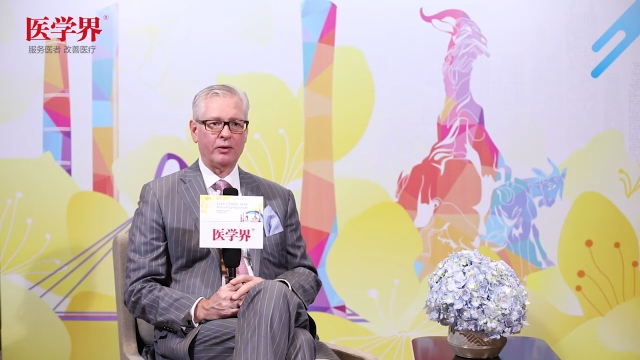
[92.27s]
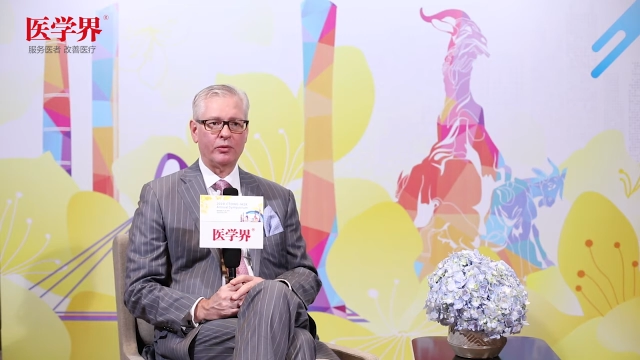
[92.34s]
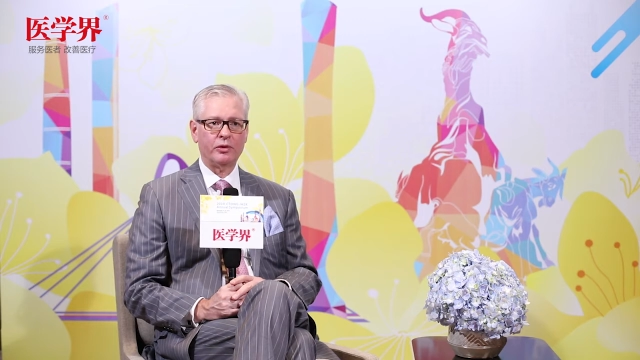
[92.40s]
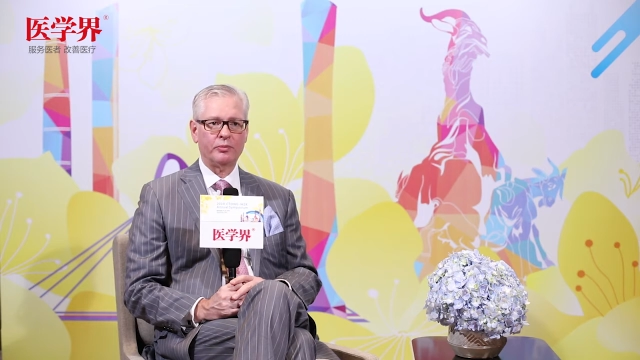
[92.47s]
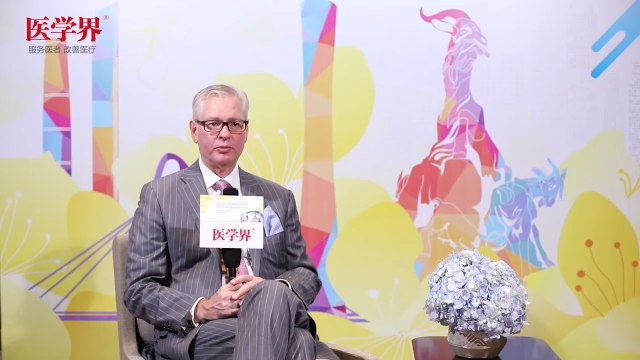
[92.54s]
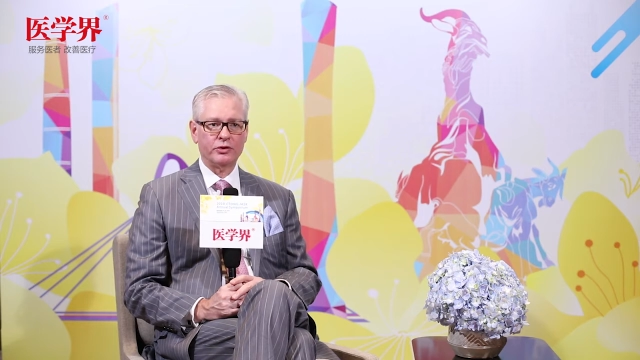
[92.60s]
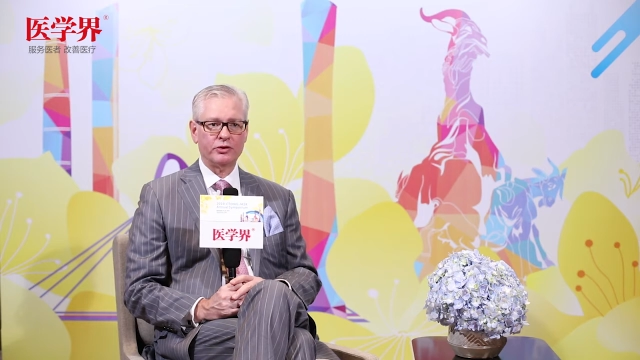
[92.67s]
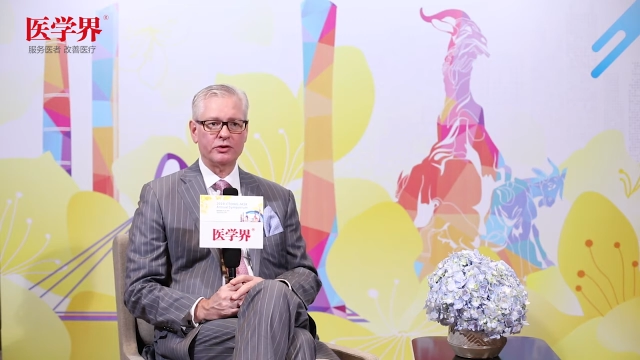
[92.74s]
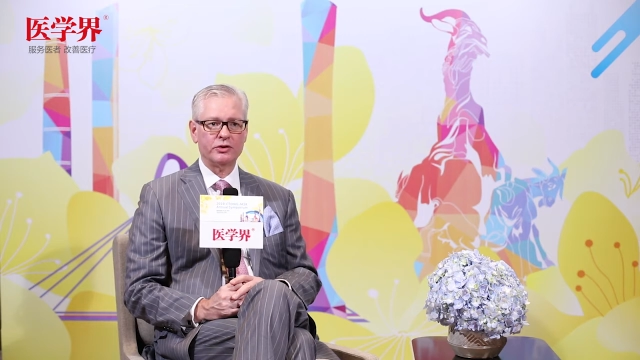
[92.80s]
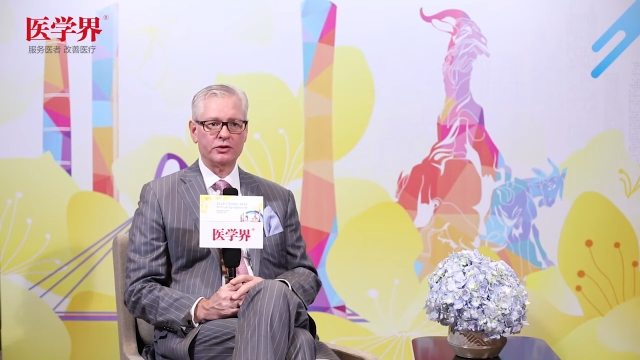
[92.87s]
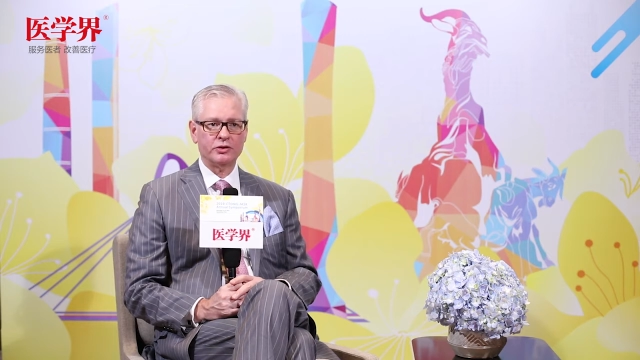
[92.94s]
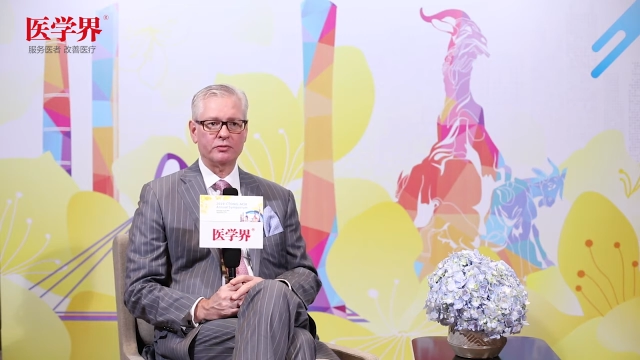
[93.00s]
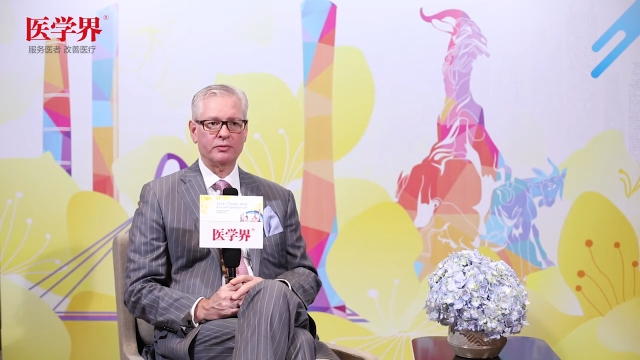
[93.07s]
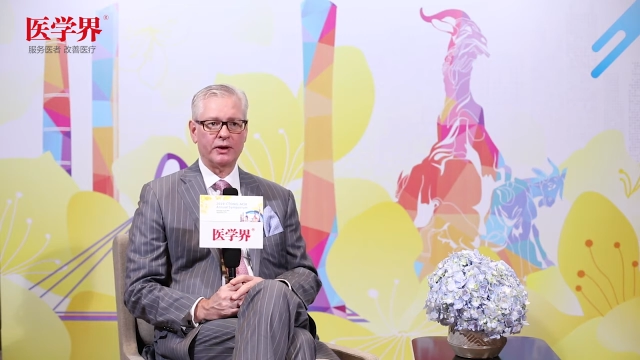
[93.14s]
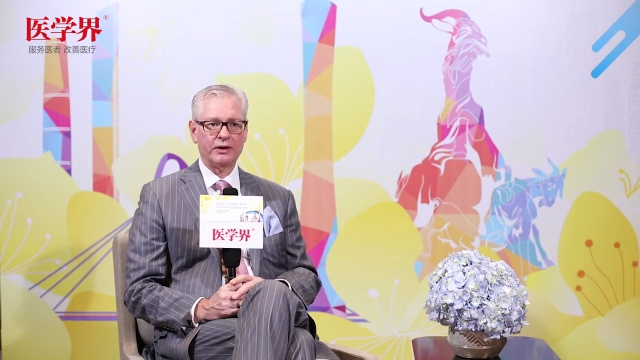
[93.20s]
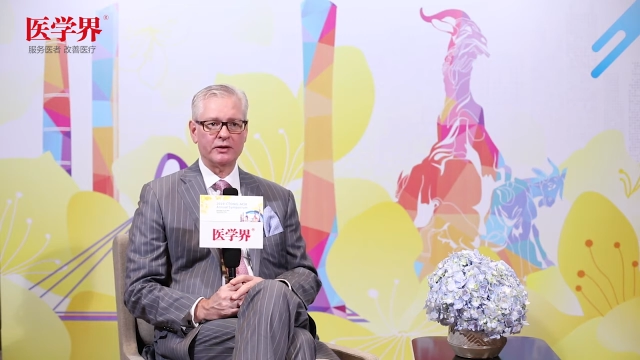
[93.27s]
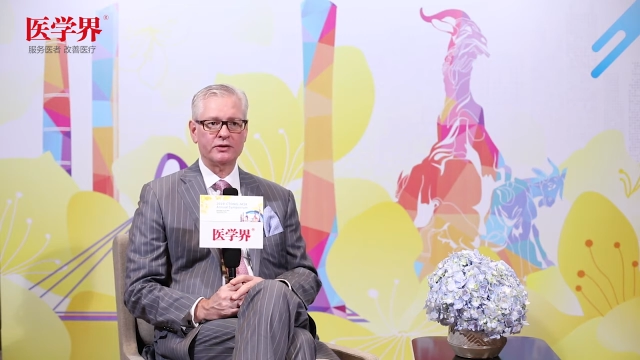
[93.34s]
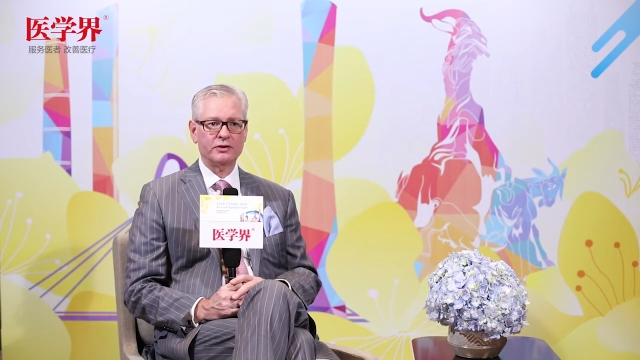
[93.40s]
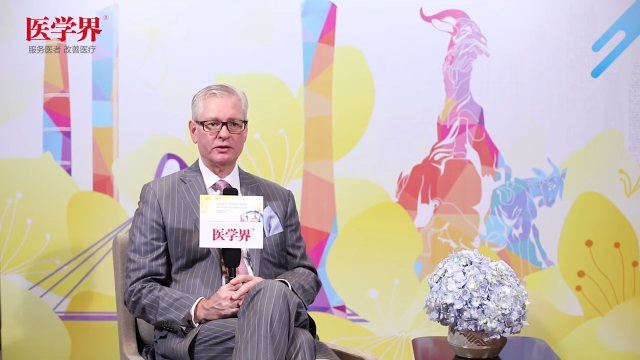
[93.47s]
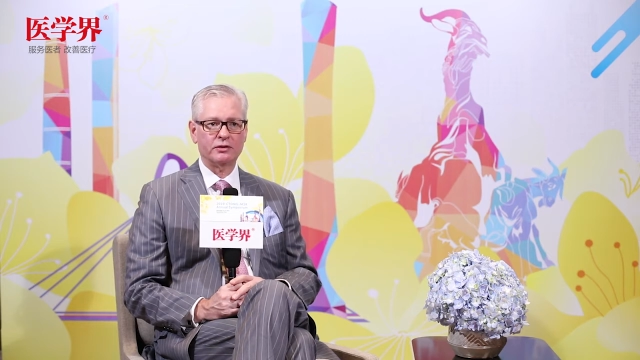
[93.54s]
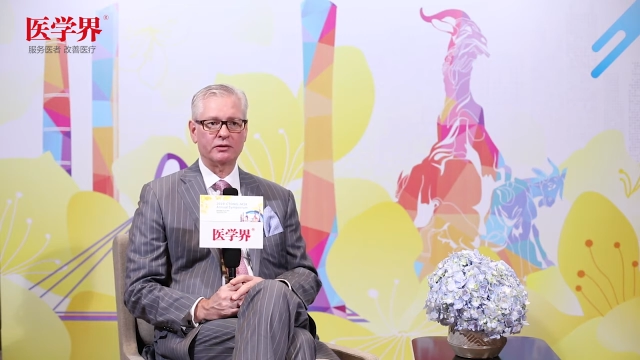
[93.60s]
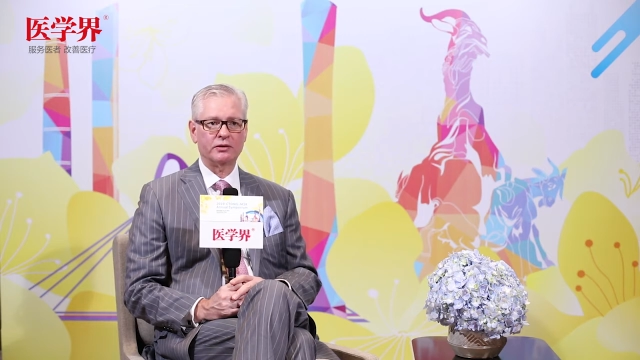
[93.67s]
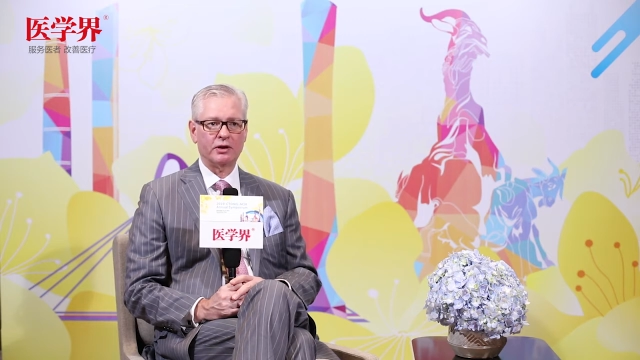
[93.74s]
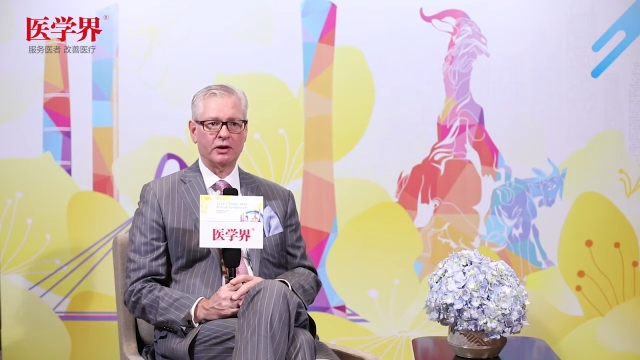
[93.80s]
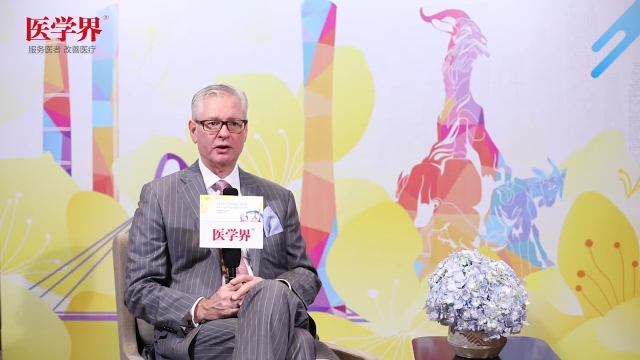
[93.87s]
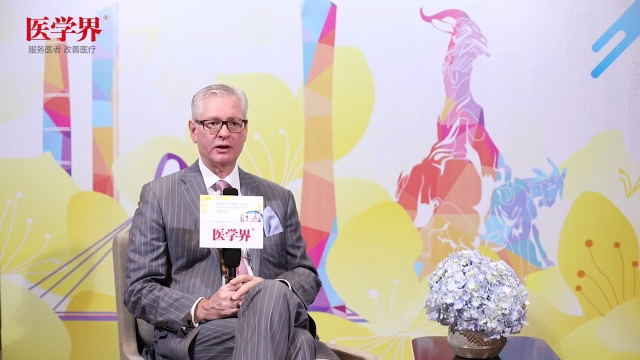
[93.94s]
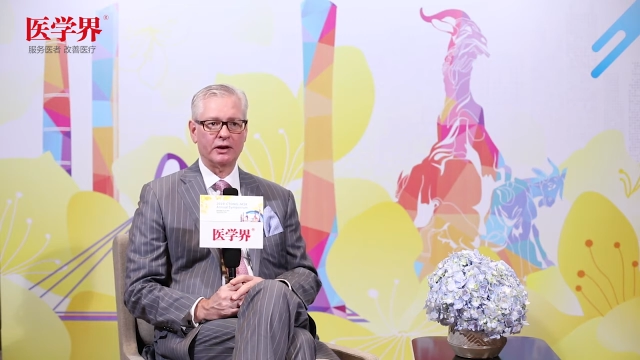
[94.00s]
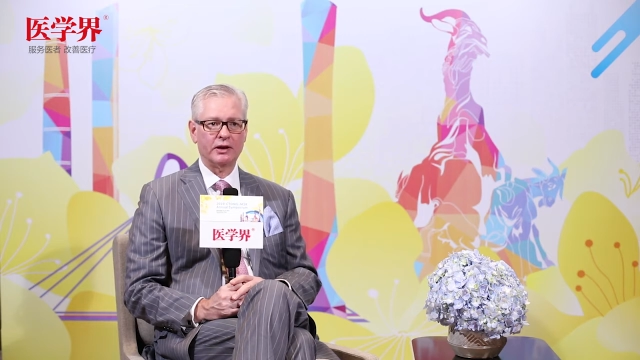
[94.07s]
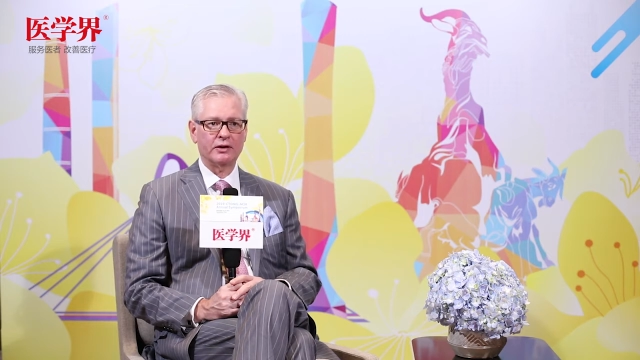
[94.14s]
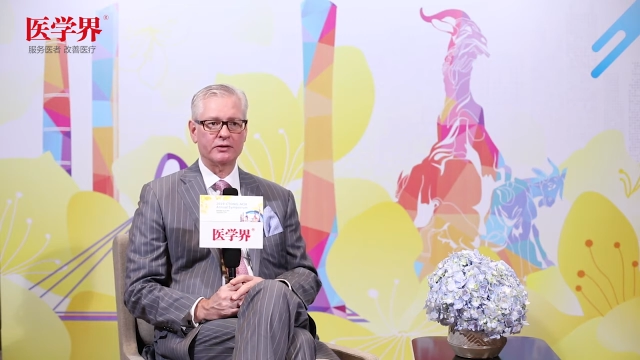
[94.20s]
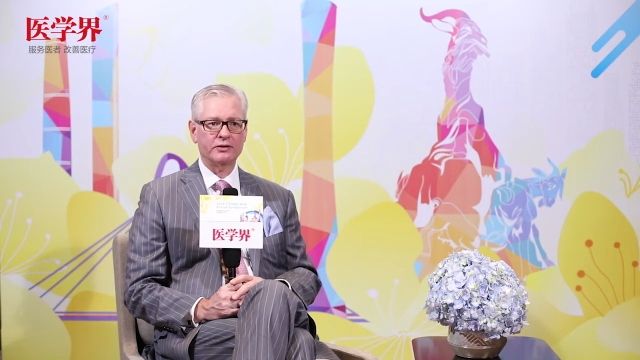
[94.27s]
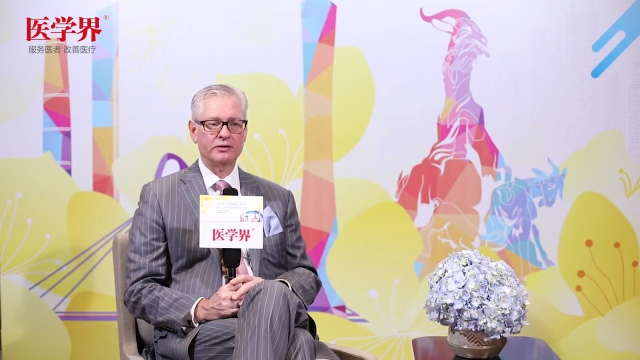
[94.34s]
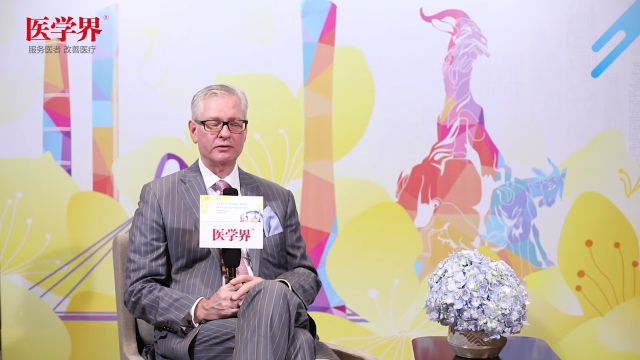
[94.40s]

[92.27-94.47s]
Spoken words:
what precision medicine is.